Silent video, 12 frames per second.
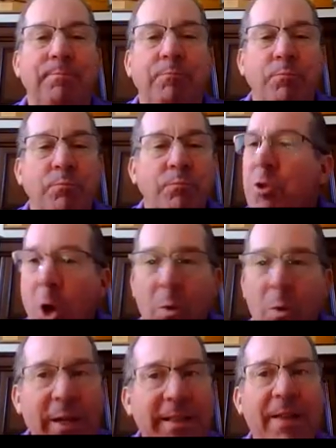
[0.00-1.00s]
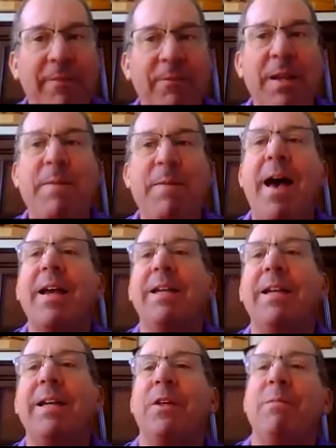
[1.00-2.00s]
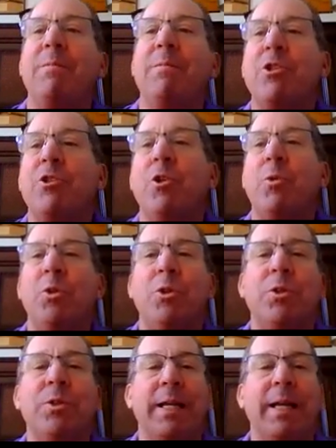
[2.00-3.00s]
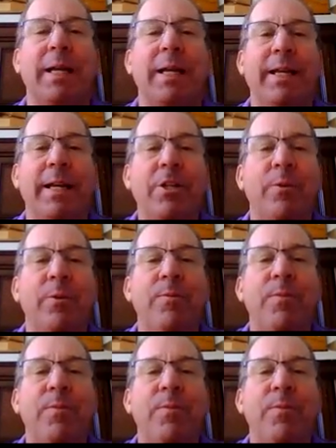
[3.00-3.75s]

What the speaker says: You don't get that fee back if the commissioner rules against you.